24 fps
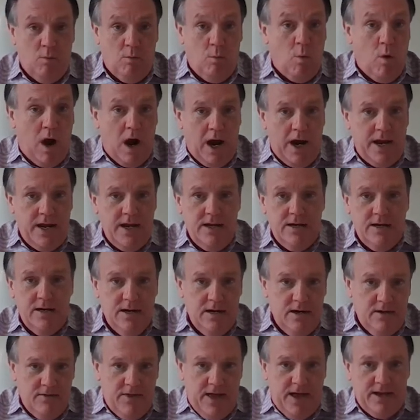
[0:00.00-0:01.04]
why
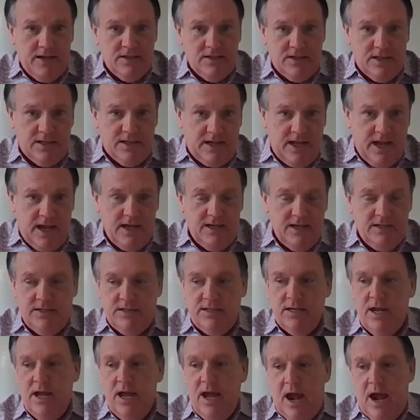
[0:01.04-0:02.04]
that is the case,